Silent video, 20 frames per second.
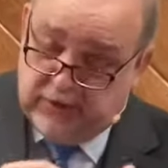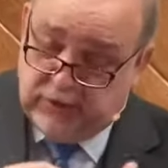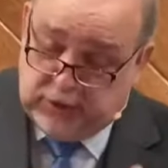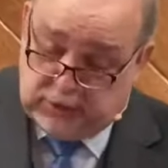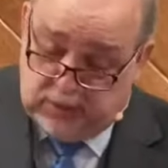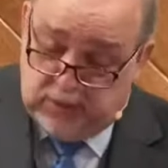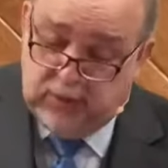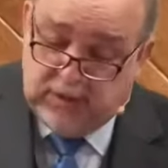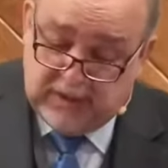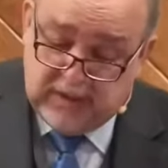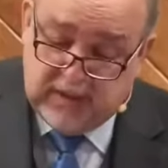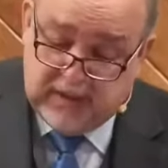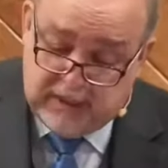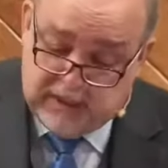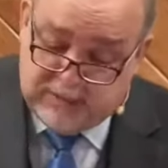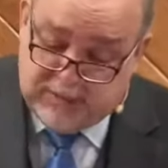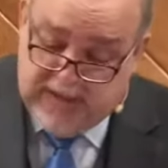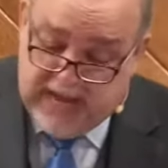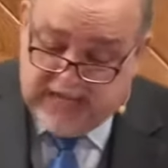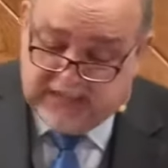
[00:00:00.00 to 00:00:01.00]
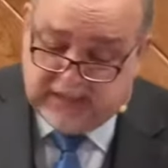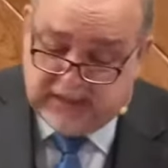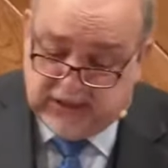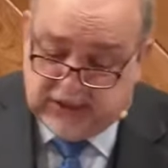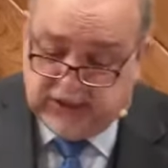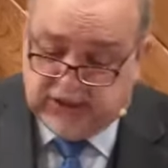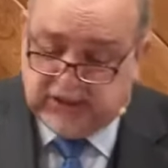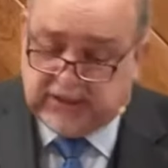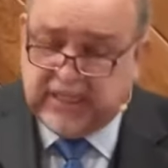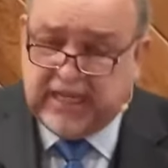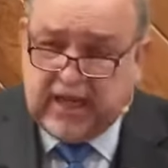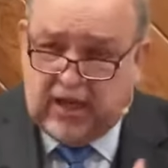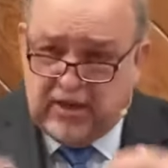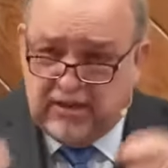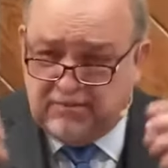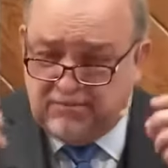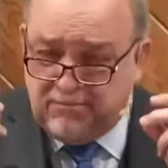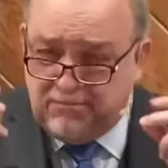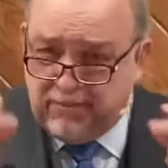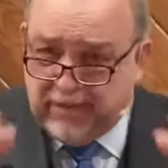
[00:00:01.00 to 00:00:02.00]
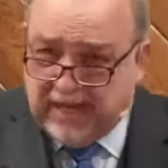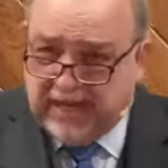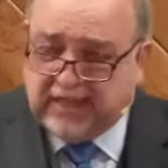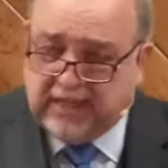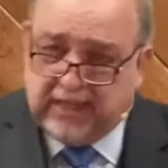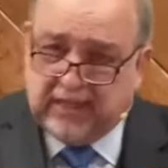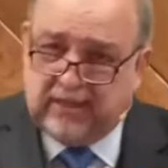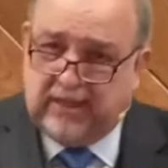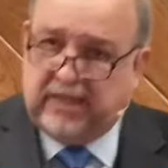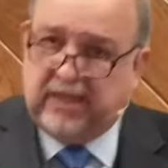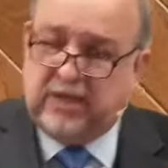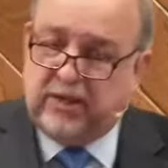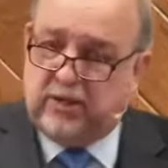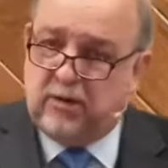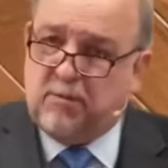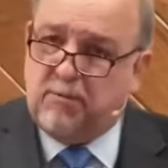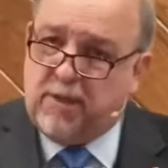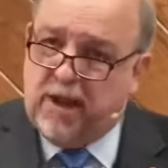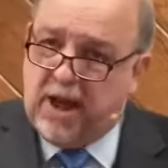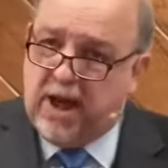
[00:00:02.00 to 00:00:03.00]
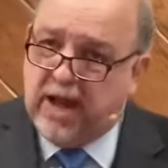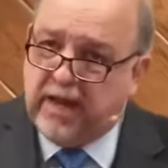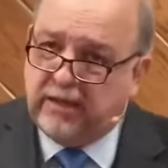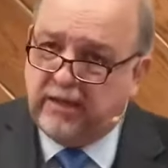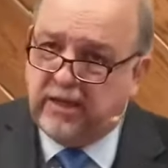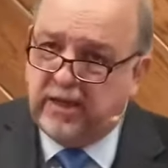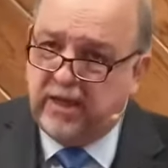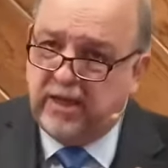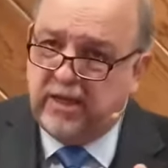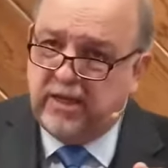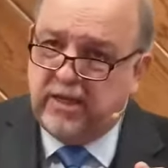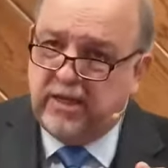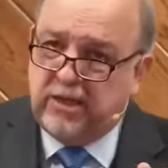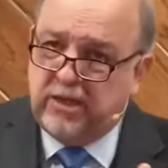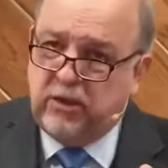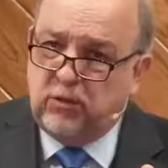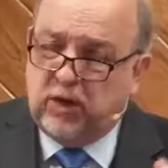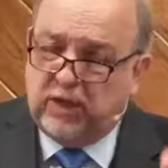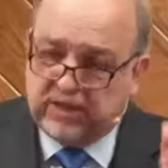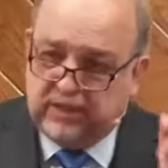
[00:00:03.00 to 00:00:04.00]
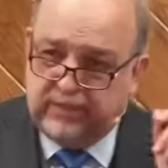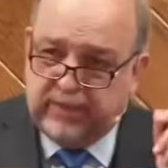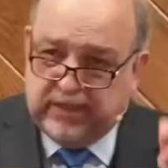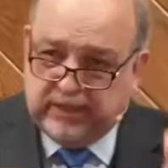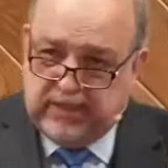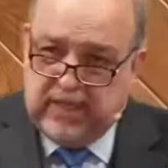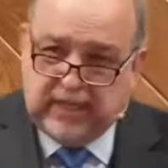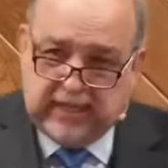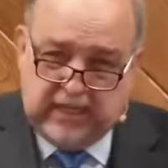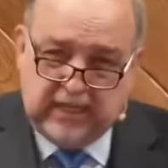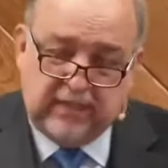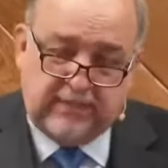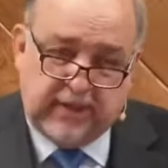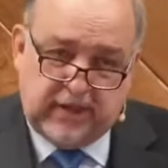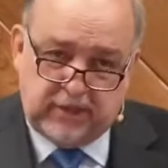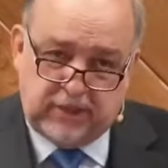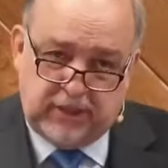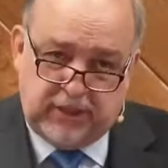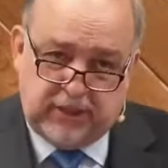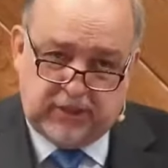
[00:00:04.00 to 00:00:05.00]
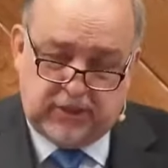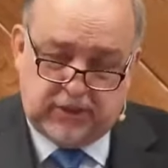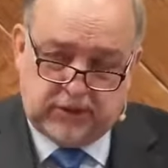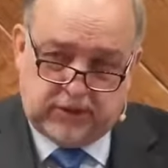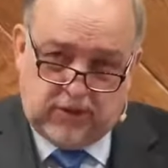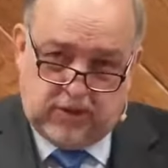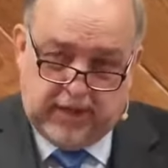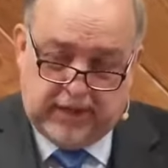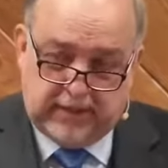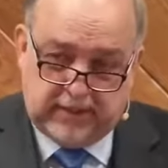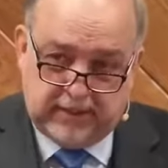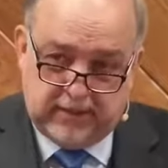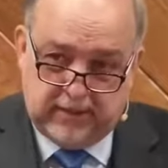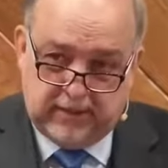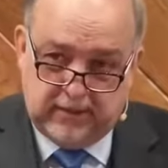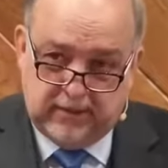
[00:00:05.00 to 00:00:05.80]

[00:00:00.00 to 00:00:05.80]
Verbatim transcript: truth in these passages, immediately in your mind, you ought to be thinking about Jesus Christ.